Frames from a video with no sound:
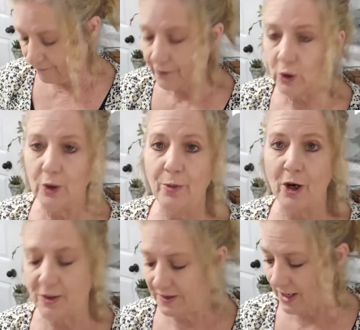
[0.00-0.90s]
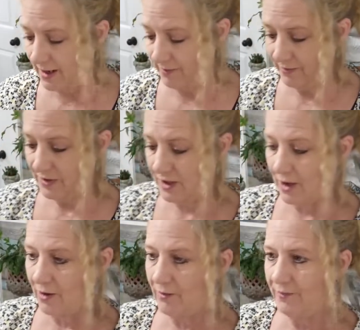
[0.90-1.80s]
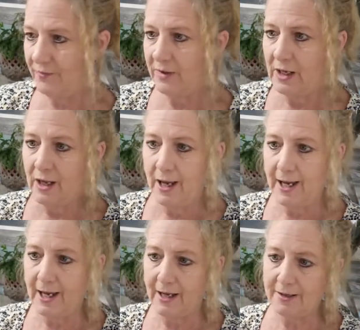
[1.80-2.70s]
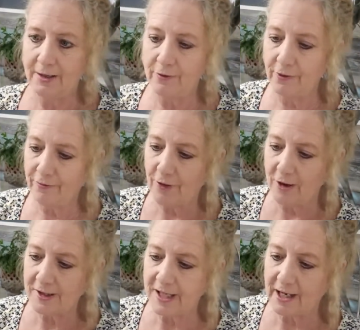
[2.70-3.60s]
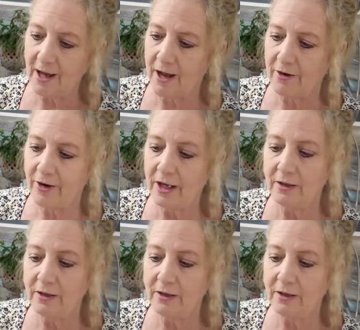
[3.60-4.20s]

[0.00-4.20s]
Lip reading: full to part sun. So Silver Falls Dichondra.